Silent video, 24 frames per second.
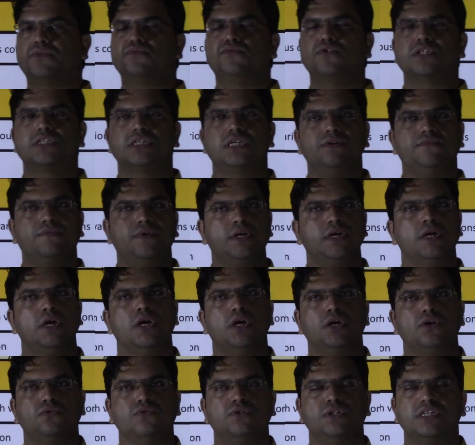was given
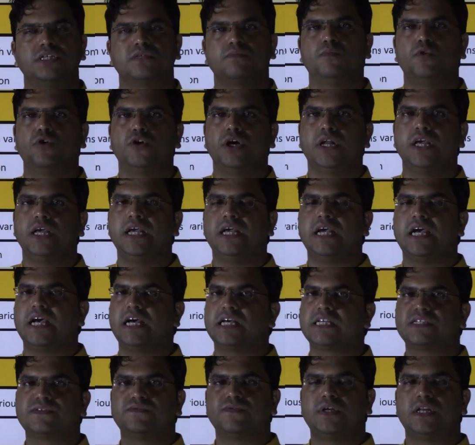to this body
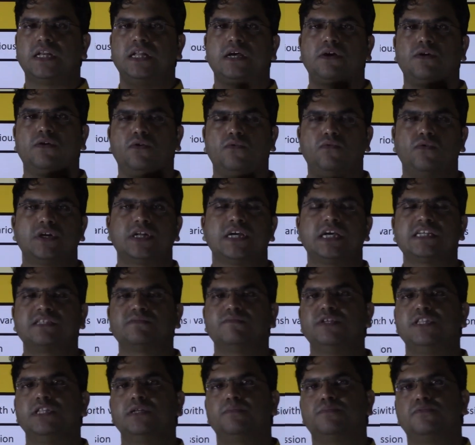as well. What has
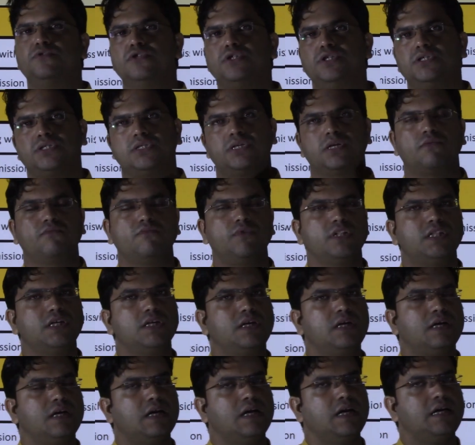been the position,
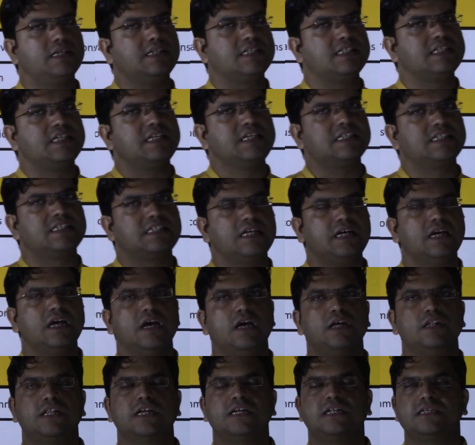whether NCSC,
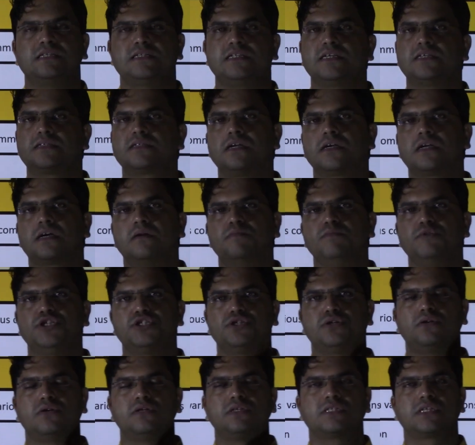that is National
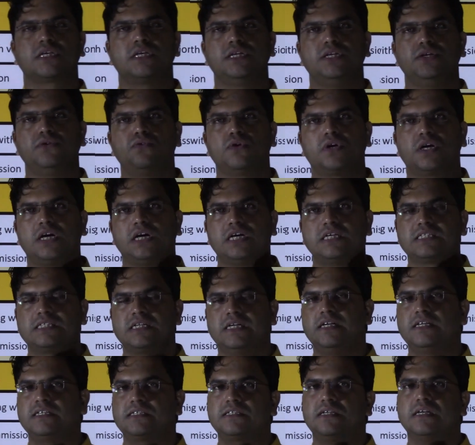Commission on Scheduled Caste
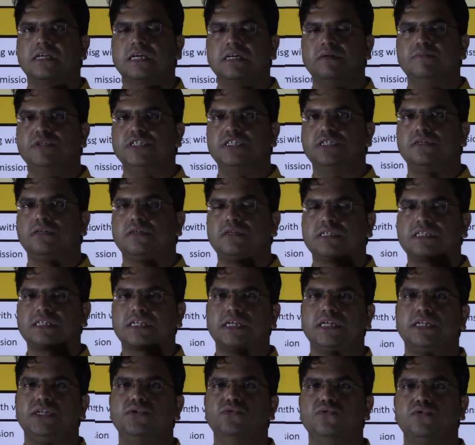and National Commission on
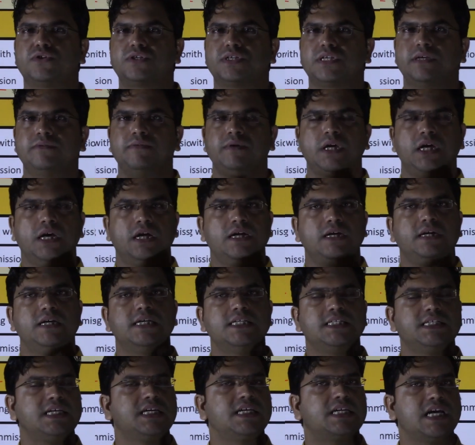Scheduled Tribe,
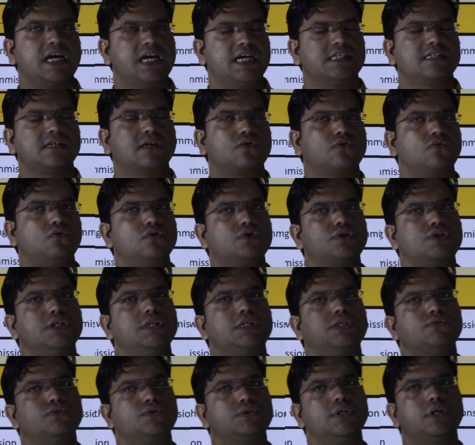does it has a
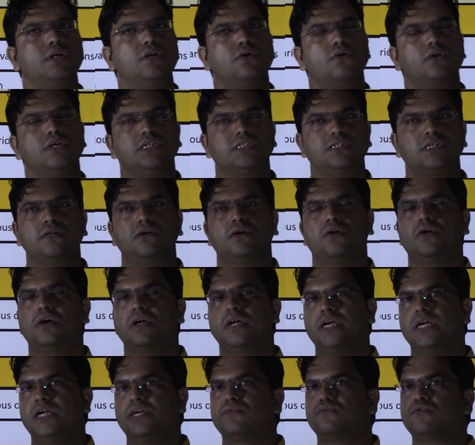constitutional origin, or
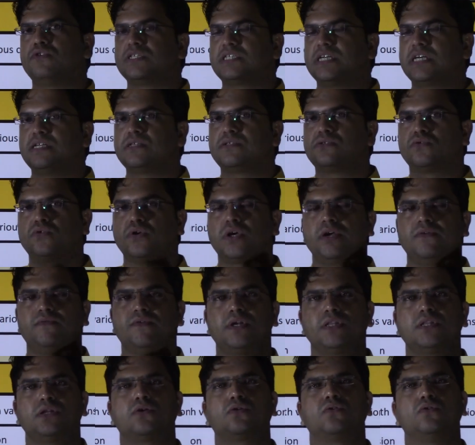it was also
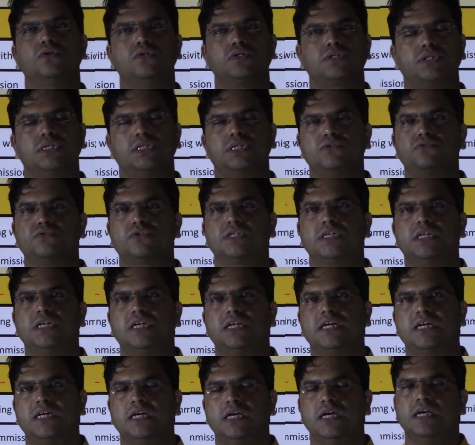given the
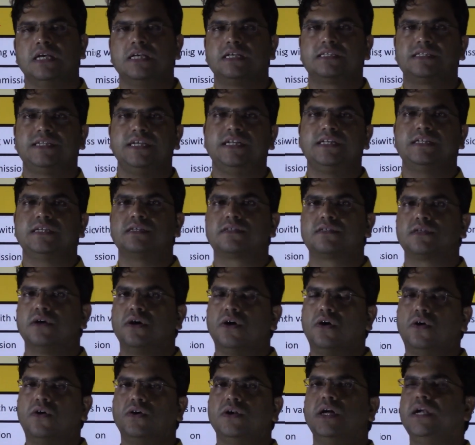constitutional status
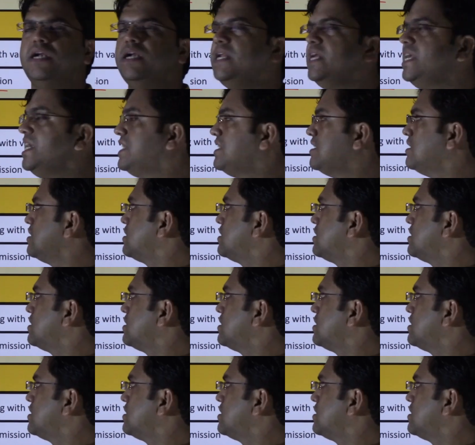on a later